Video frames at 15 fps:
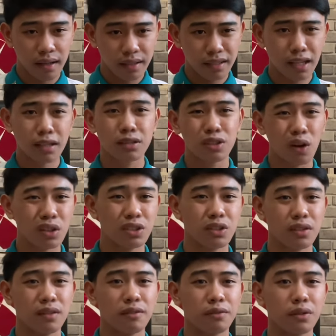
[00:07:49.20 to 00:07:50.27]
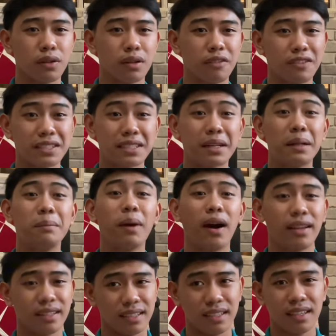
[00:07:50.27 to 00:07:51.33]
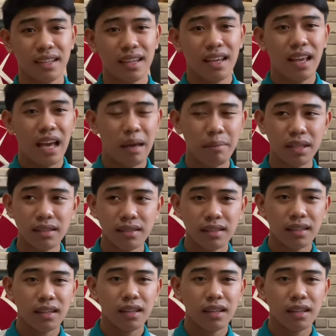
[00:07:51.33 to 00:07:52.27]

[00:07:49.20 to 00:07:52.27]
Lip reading: the exhaustion of your physical body. I mean,